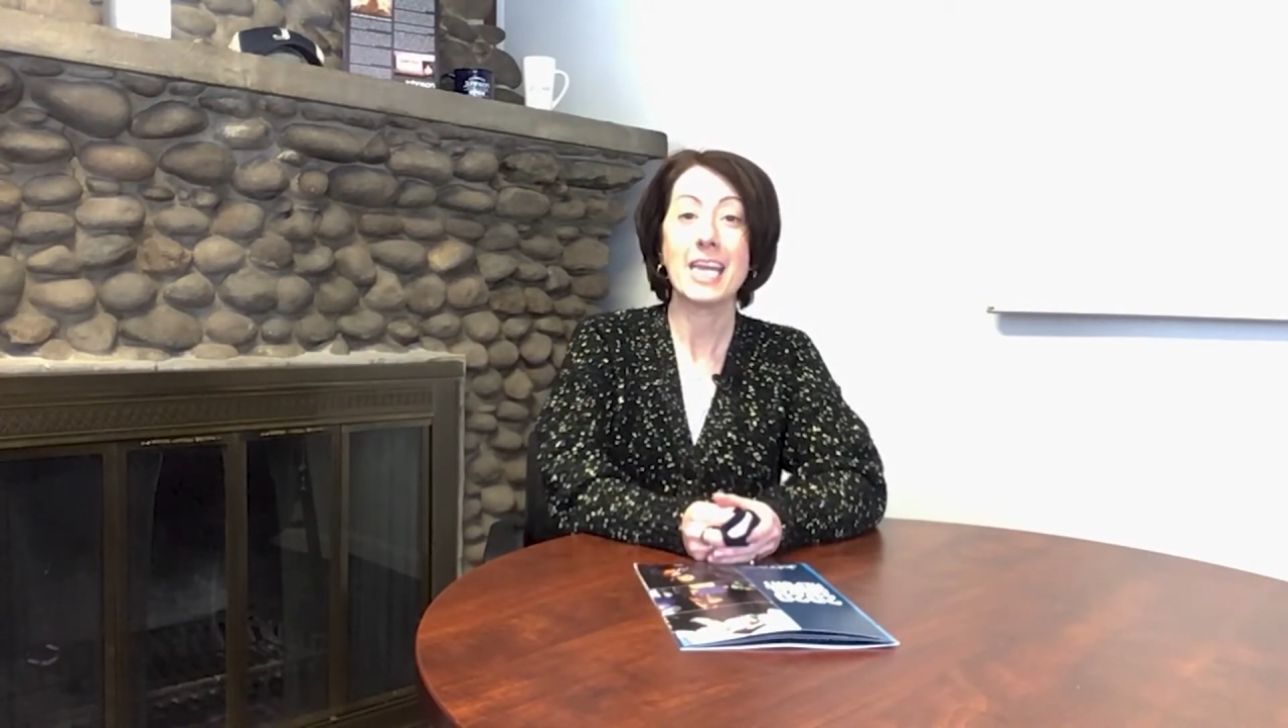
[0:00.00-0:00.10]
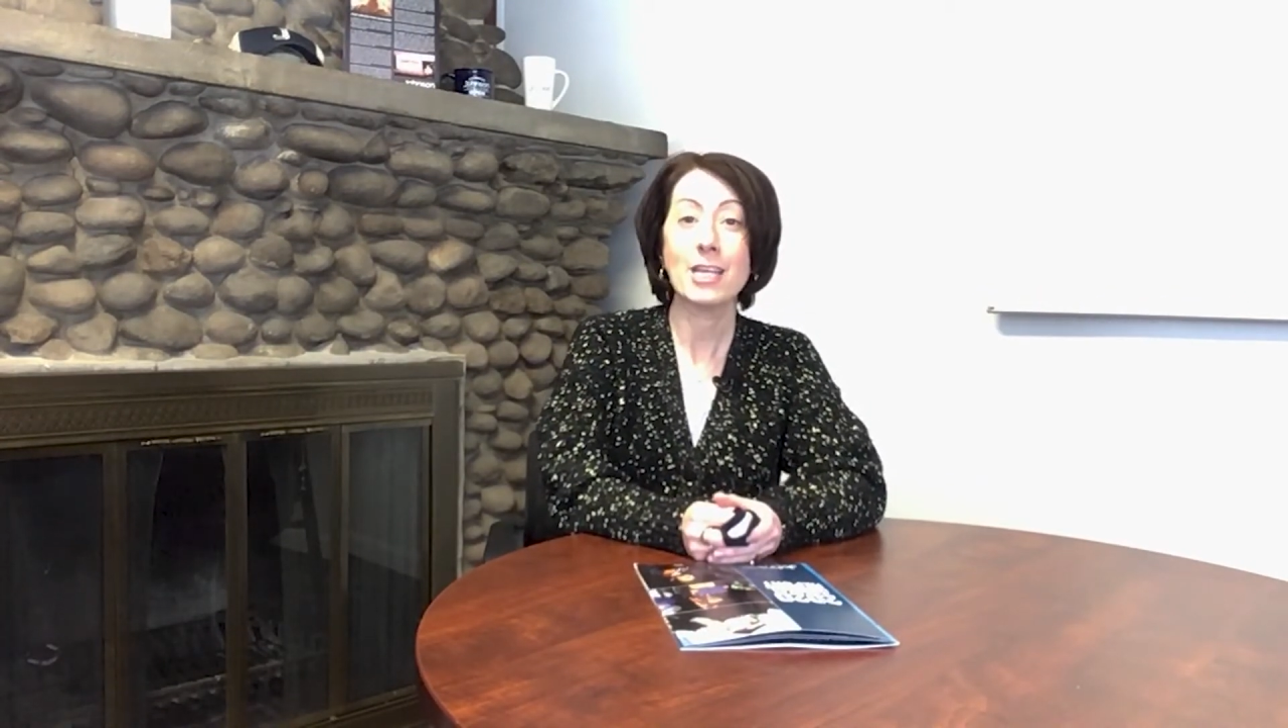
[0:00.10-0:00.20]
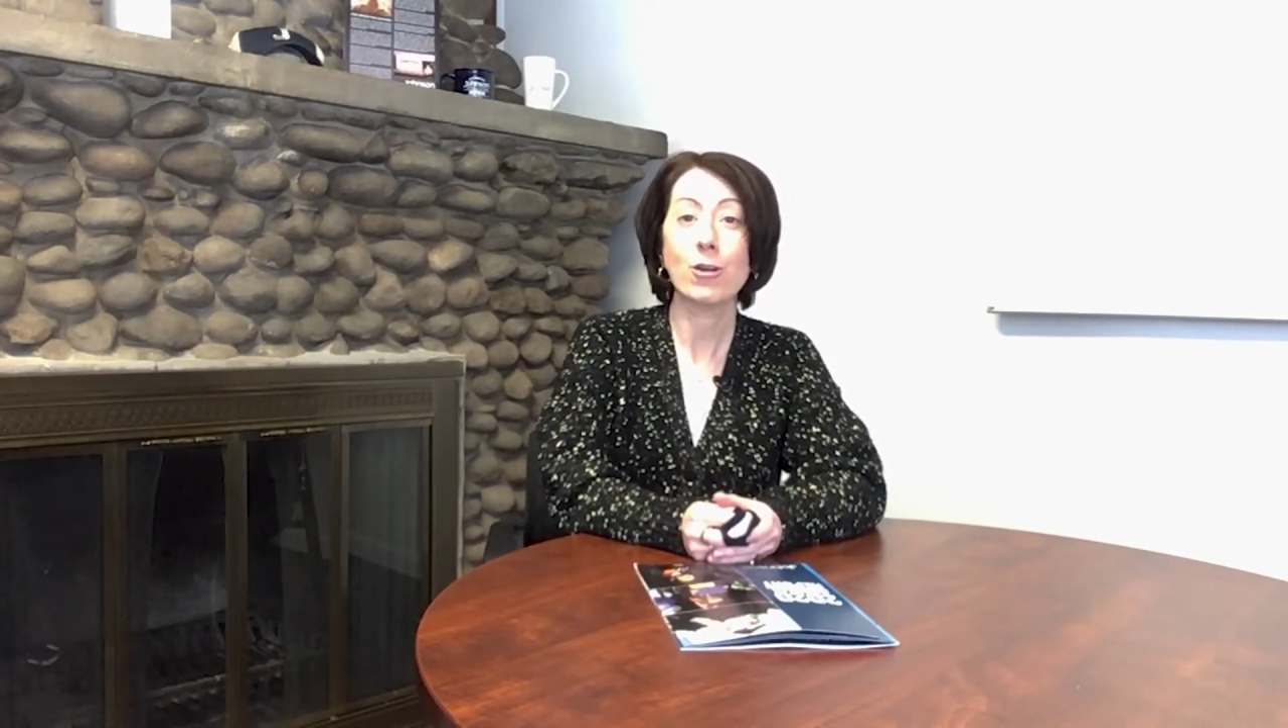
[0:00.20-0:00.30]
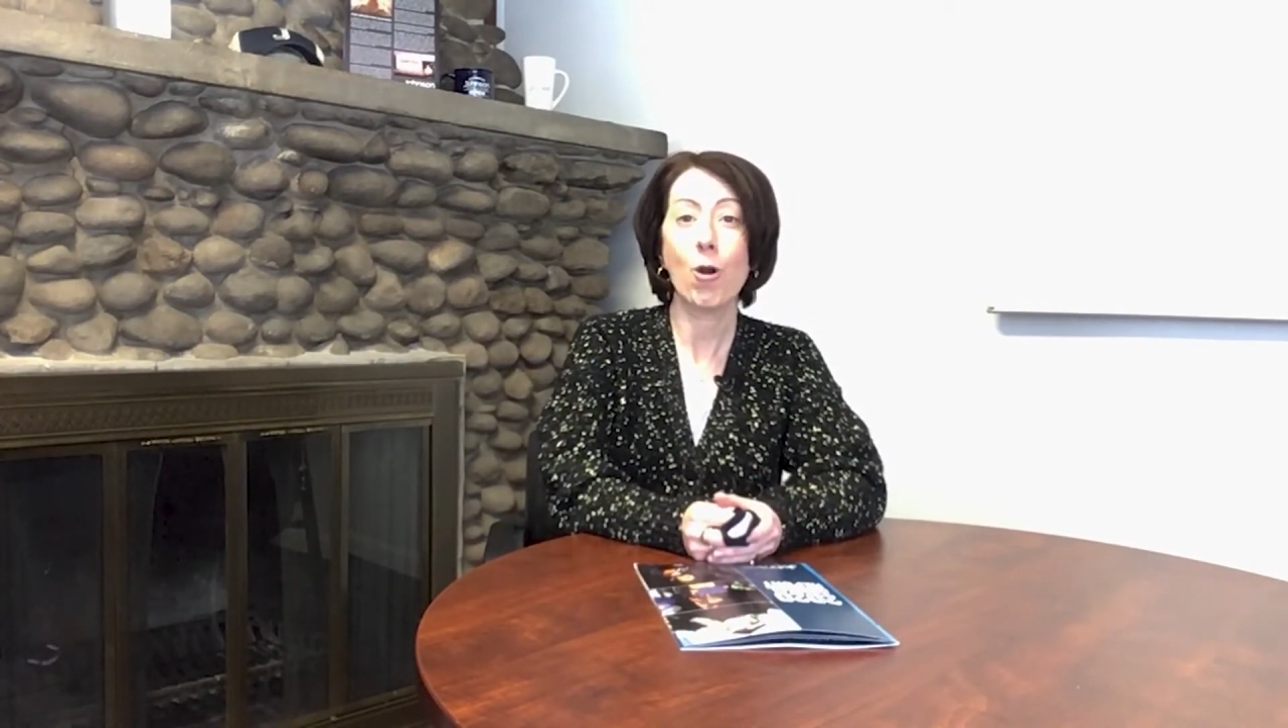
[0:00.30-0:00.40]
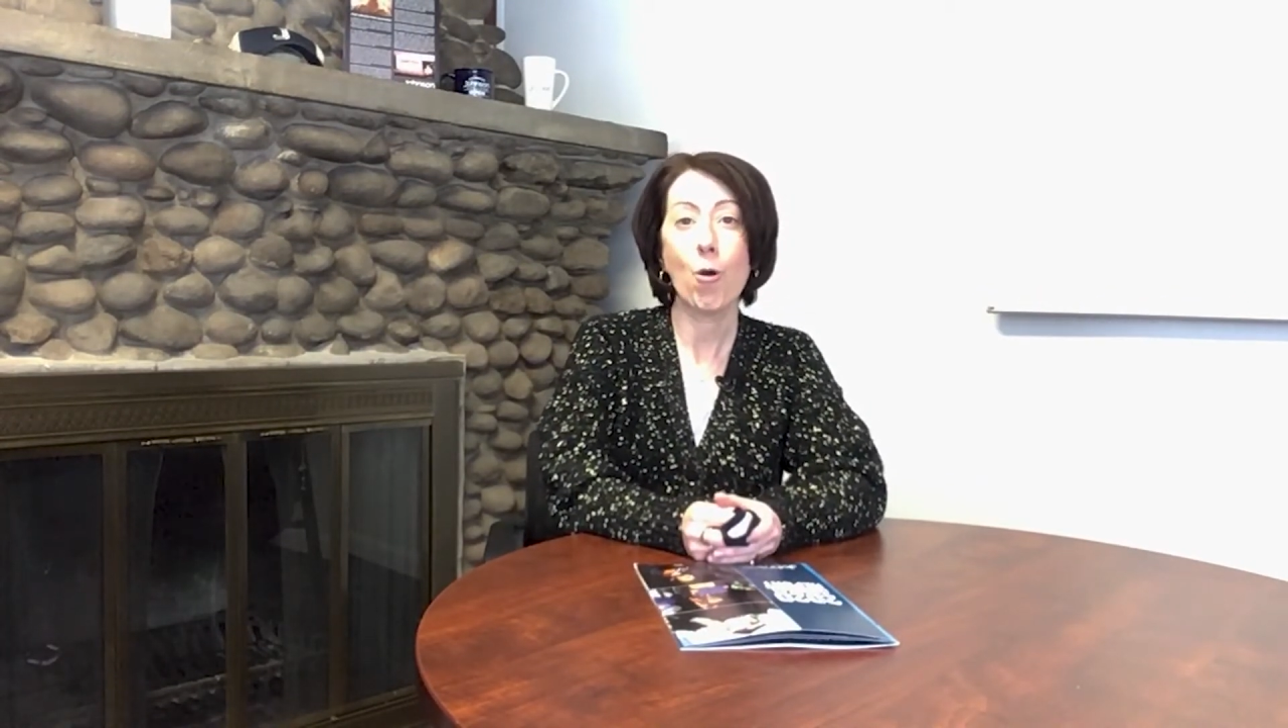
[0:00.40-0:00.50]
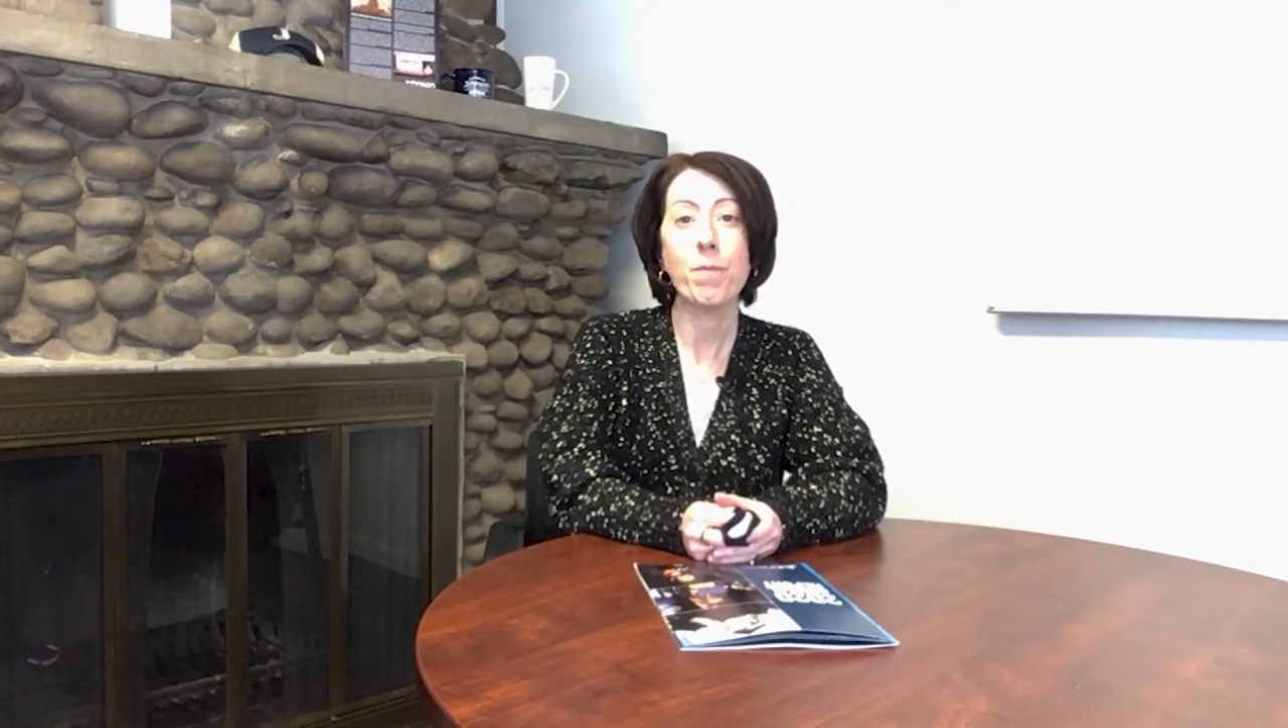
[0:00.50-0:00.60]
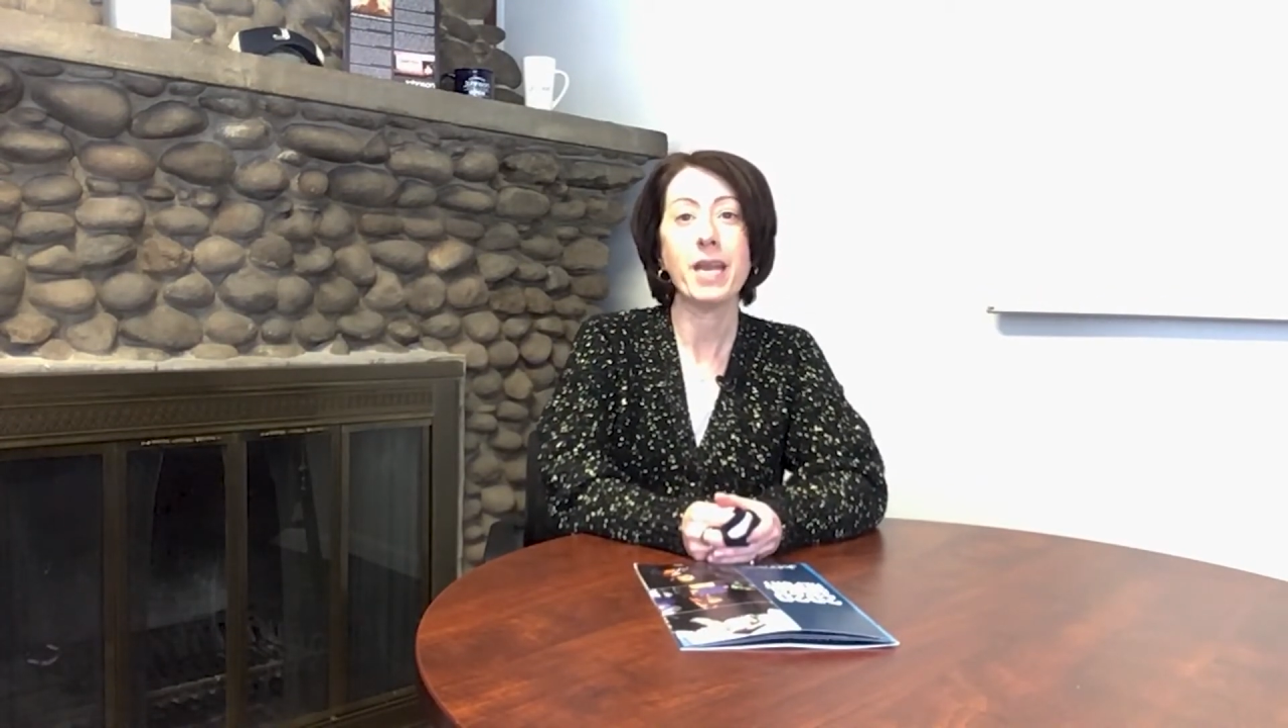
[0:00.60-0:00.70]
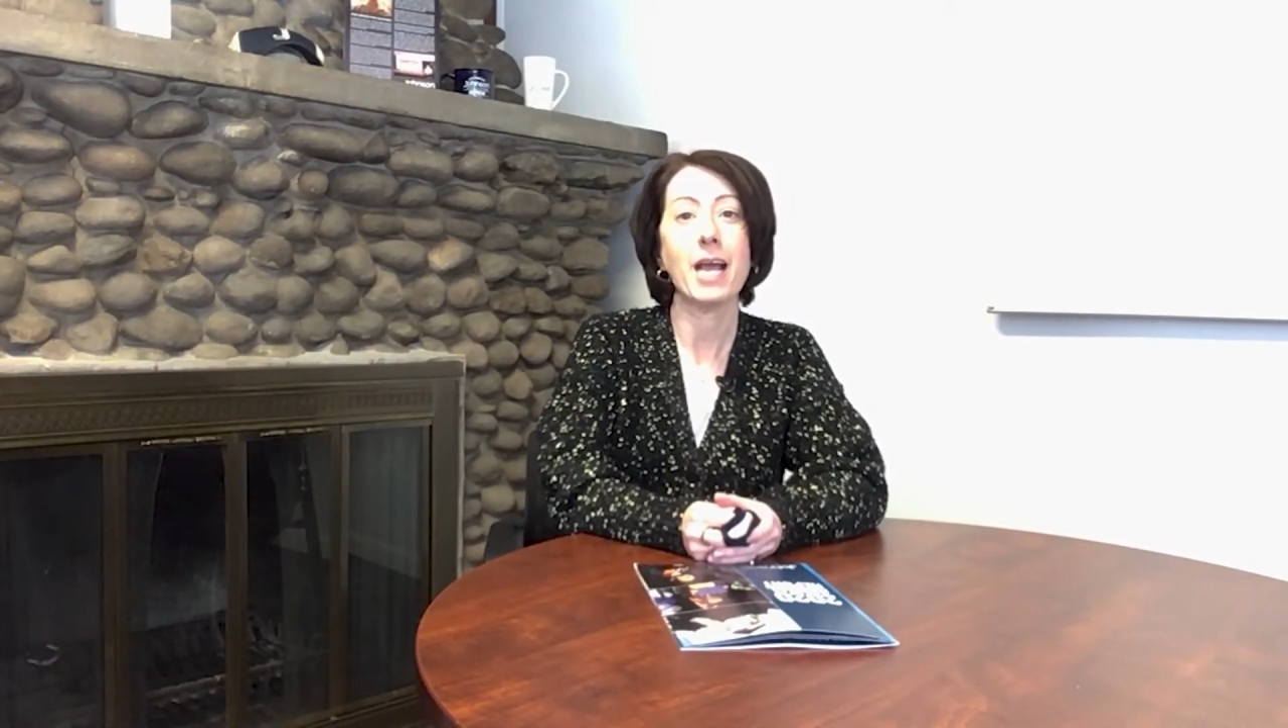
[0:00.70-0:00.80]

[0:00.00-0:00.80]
either open